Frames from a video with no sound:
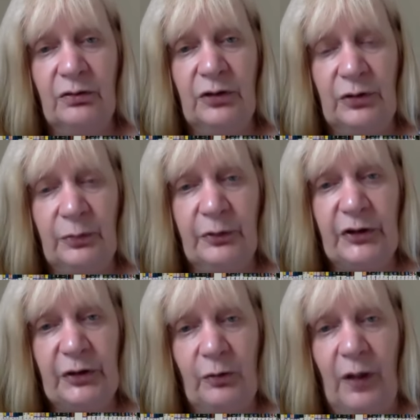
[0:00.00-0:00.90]
do
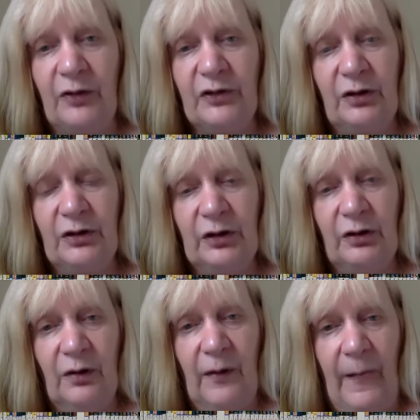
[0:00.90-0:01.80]
pretty well, so that
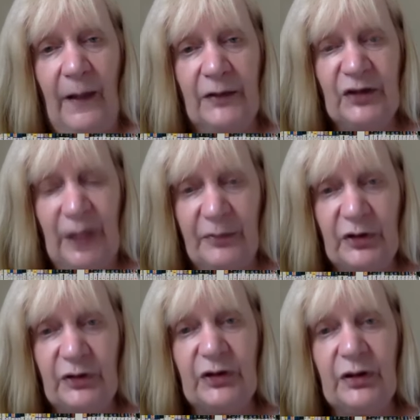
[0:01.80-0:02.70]
our
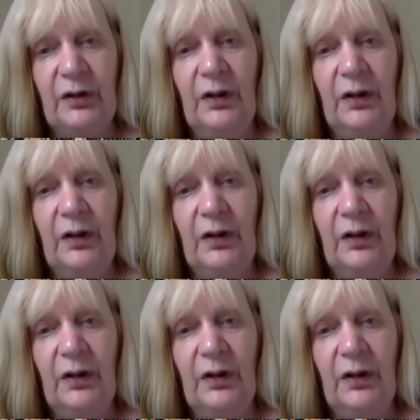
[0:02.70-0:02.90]
acceptance